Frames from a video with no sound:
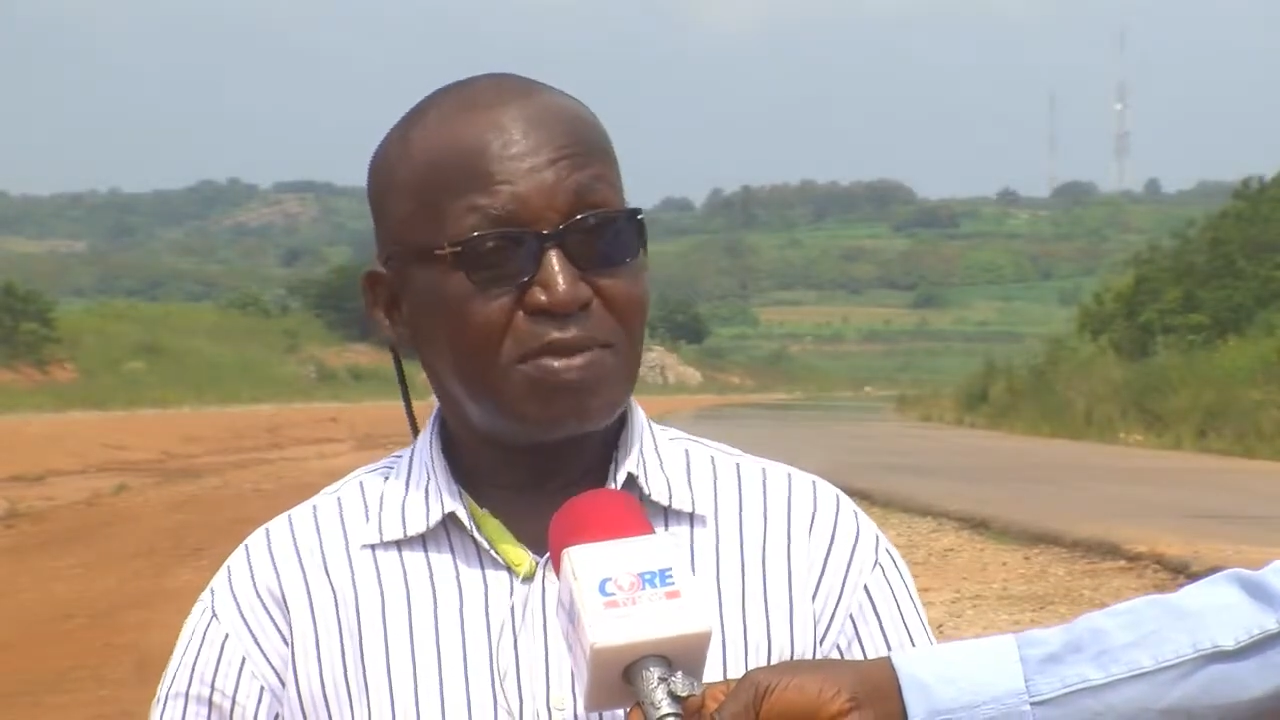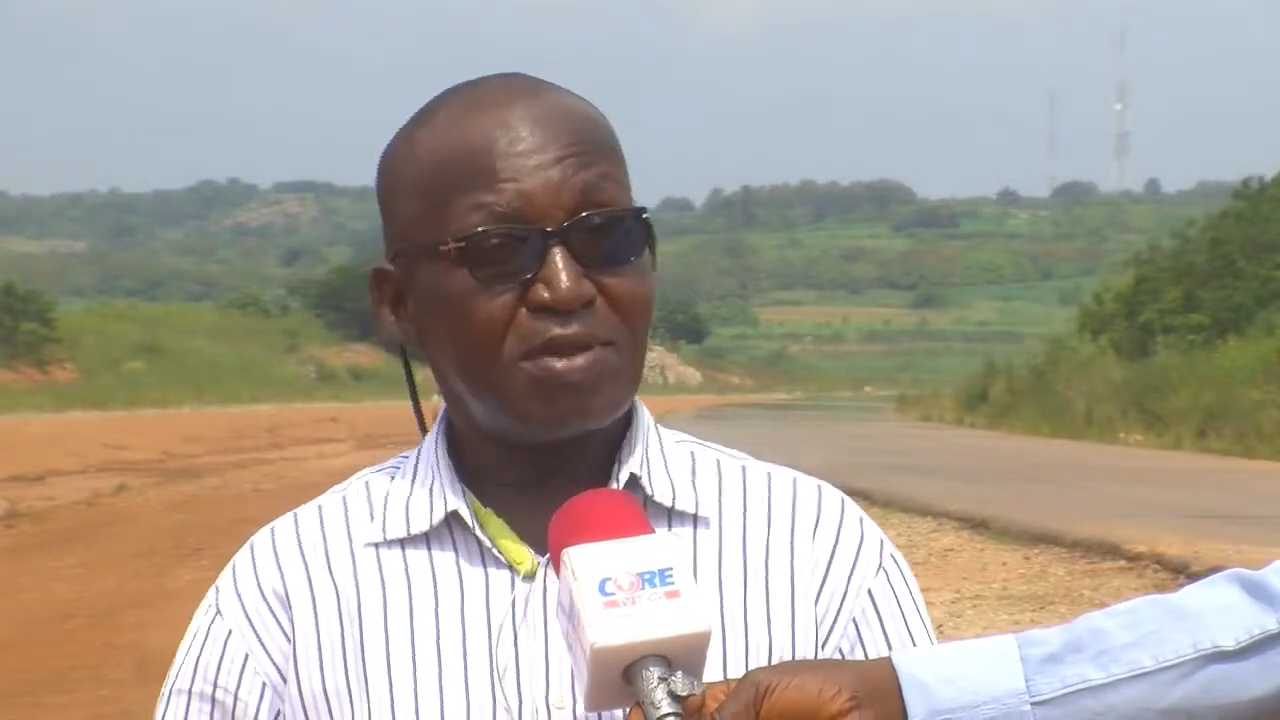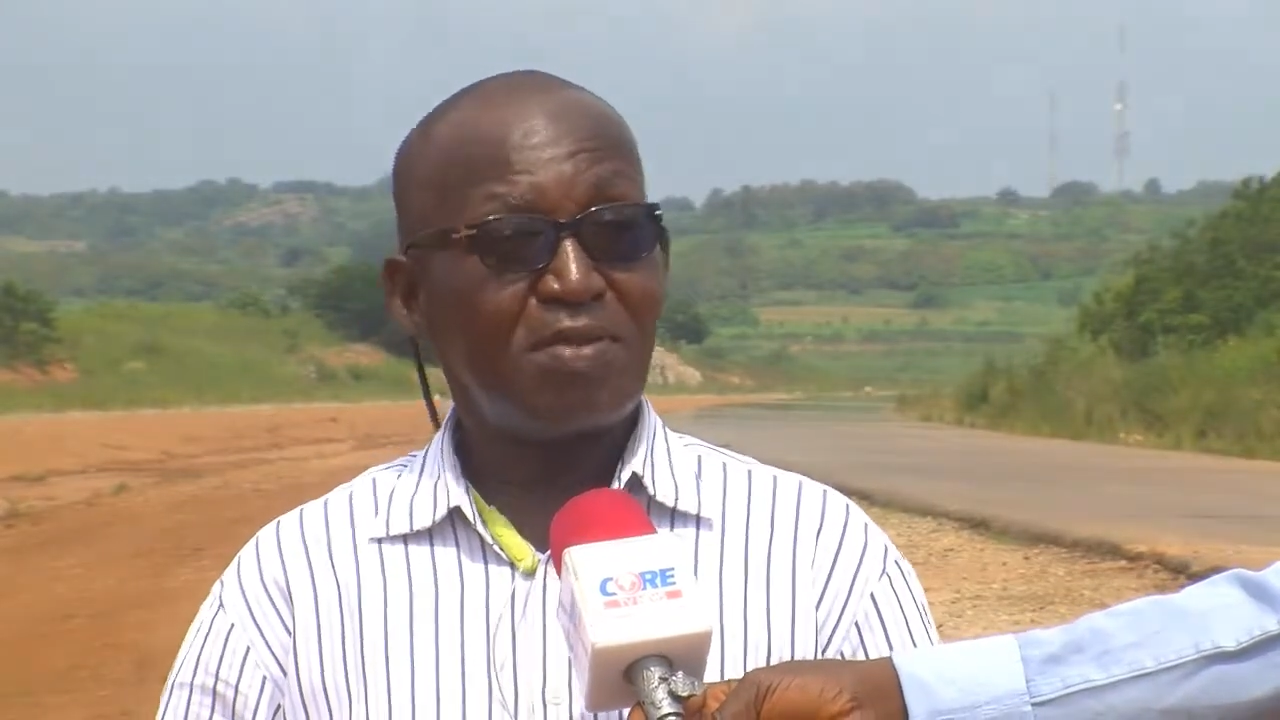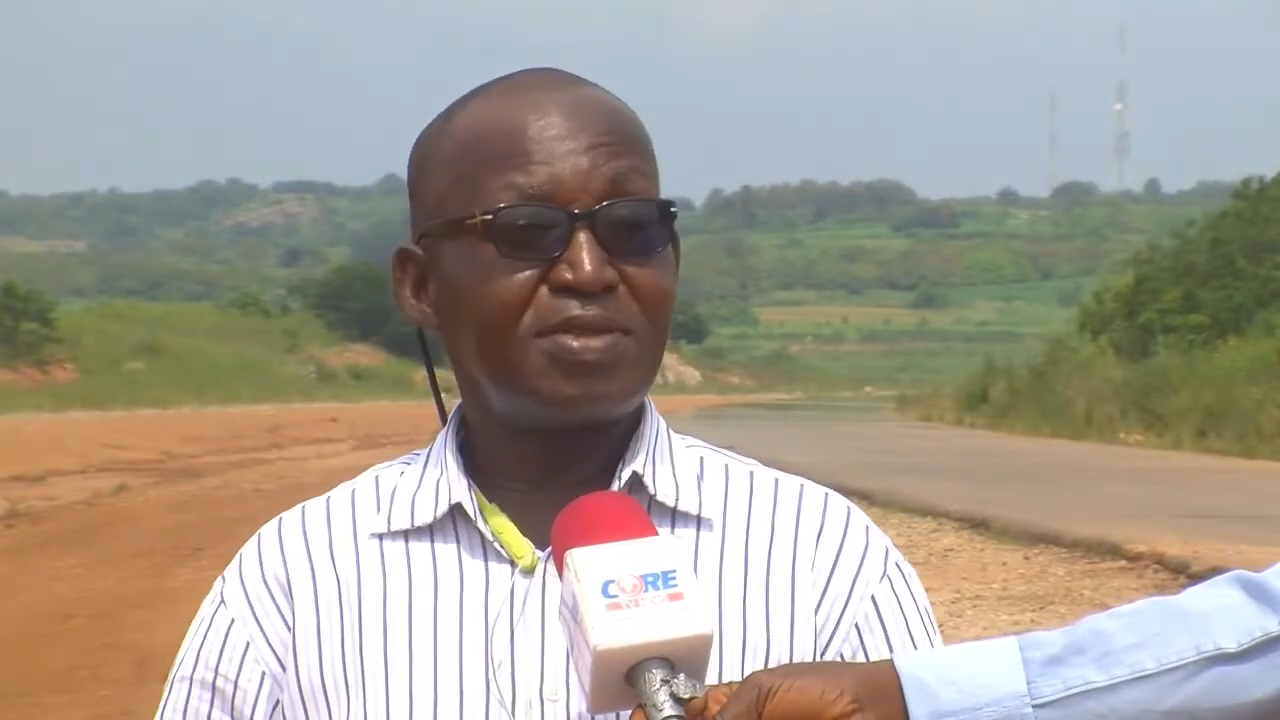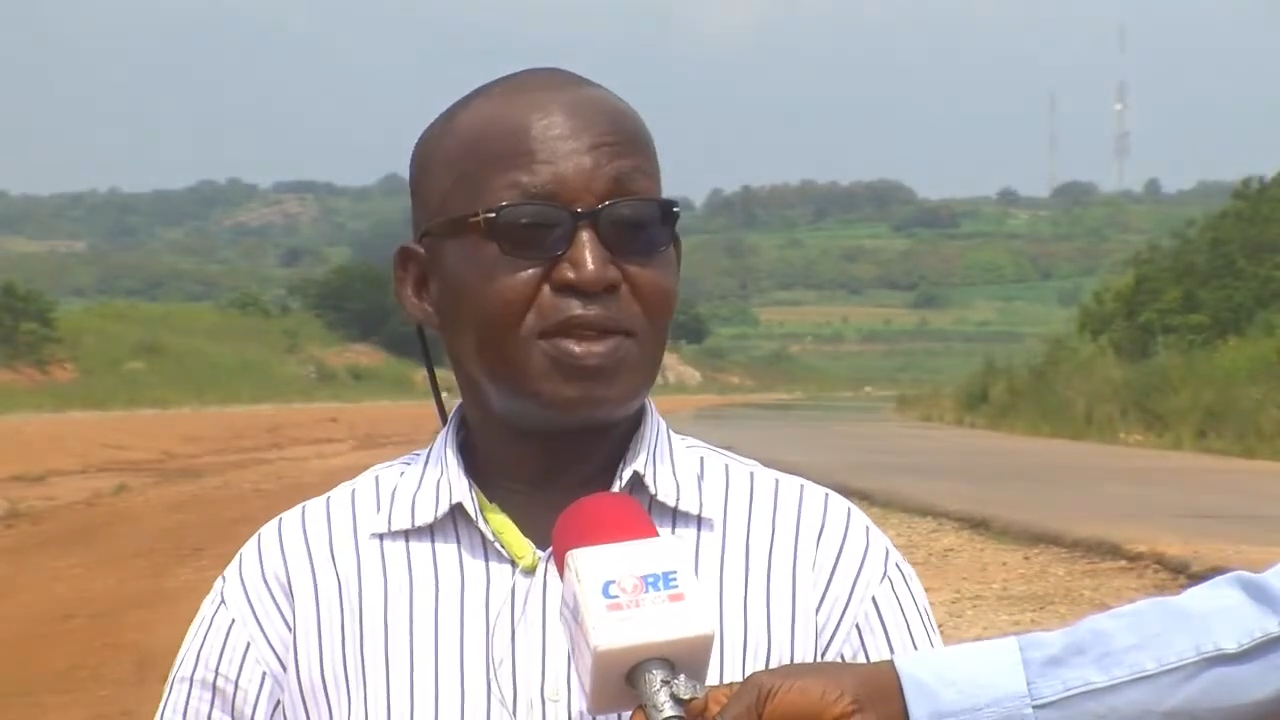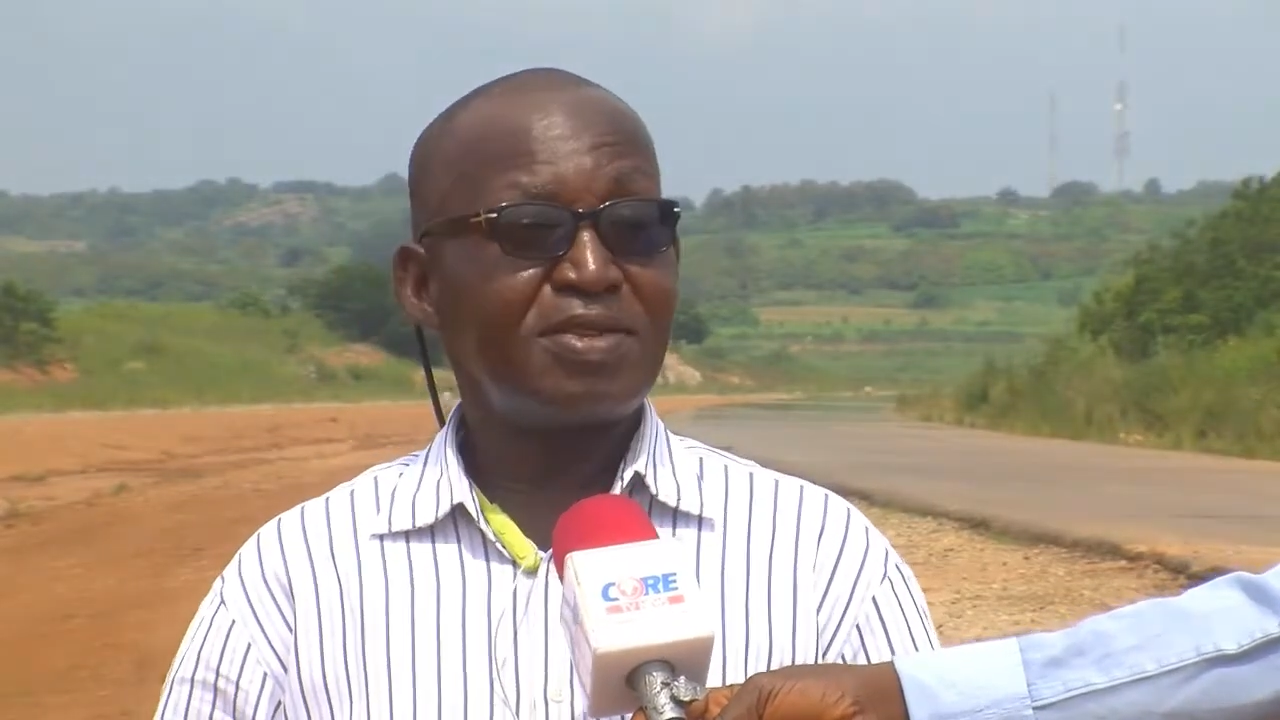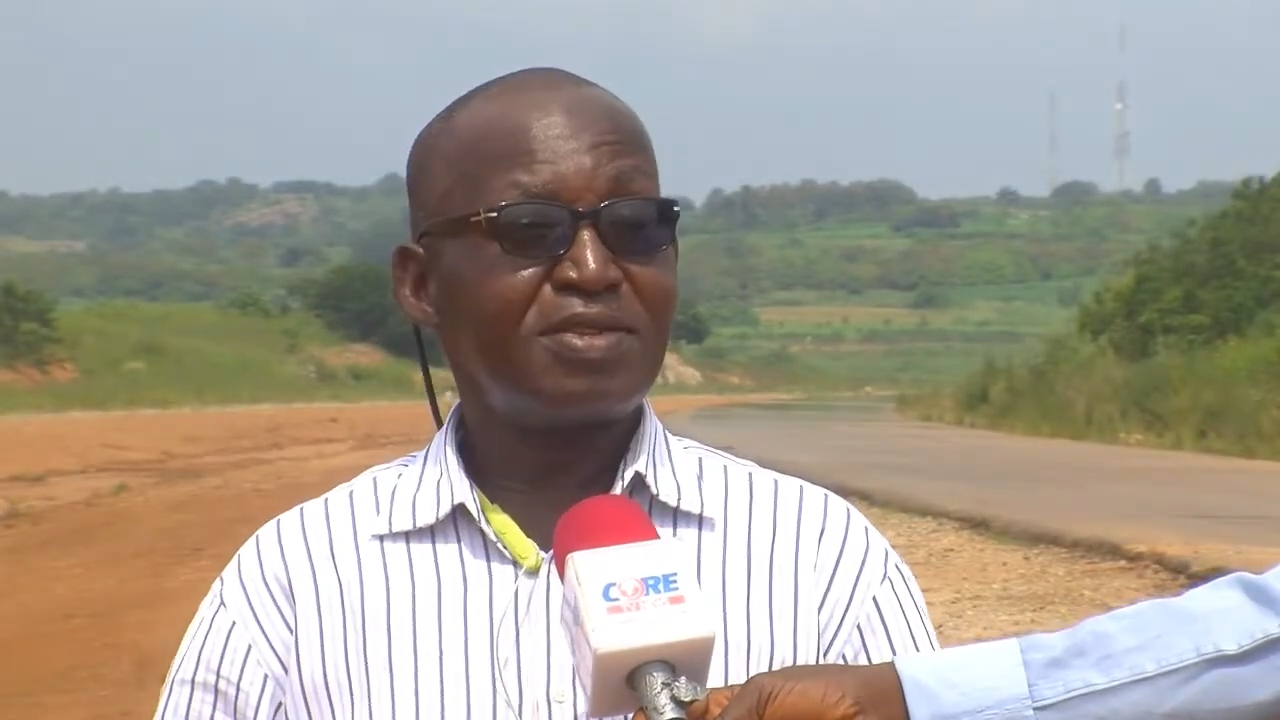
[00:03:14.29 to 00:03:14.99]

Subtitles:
been completed